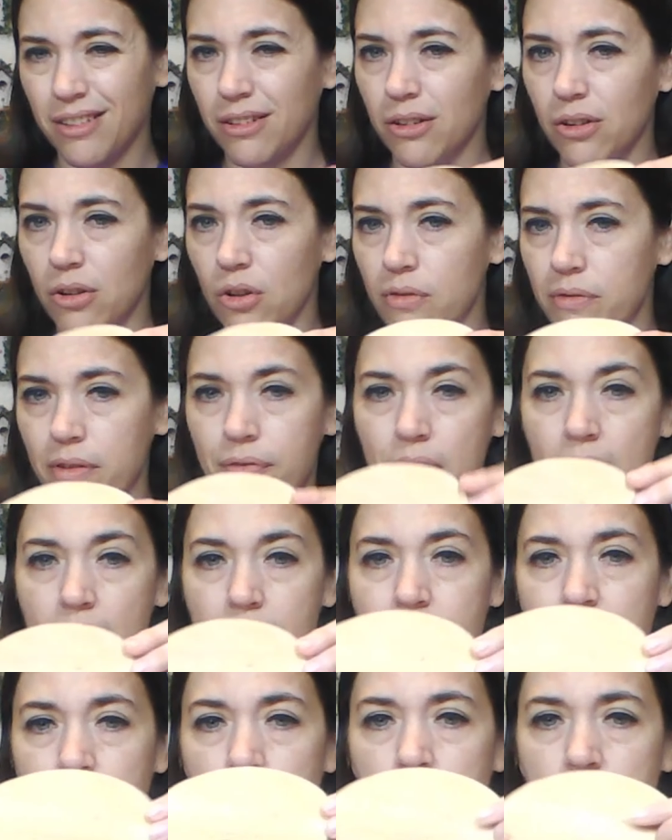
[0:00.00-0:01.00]
a little over
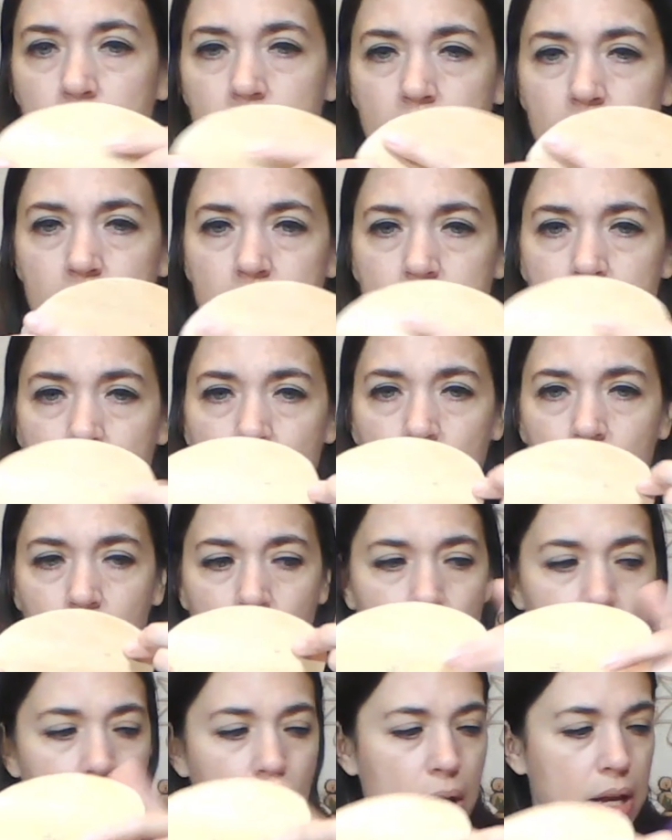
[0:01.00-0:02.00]
5 inches,
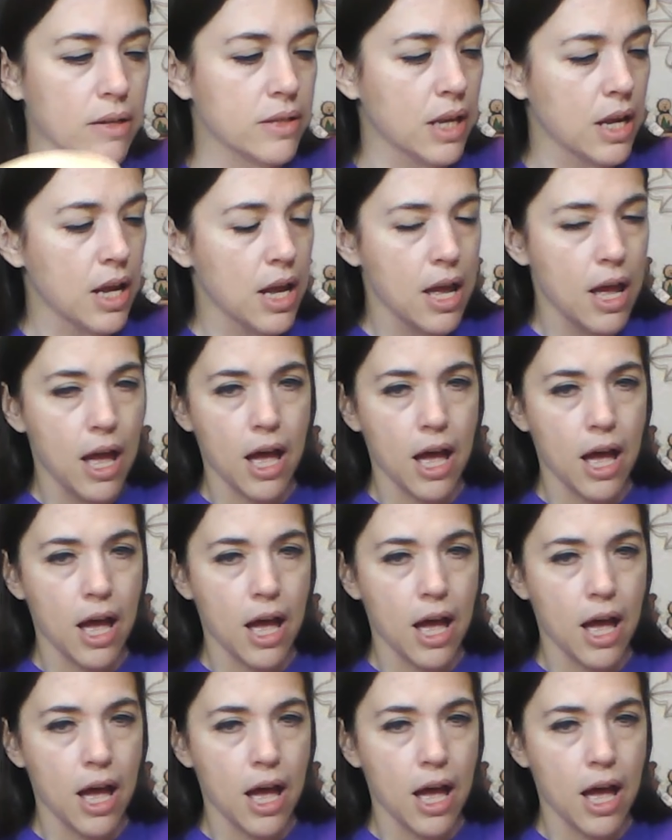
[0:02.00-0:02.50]
long ways.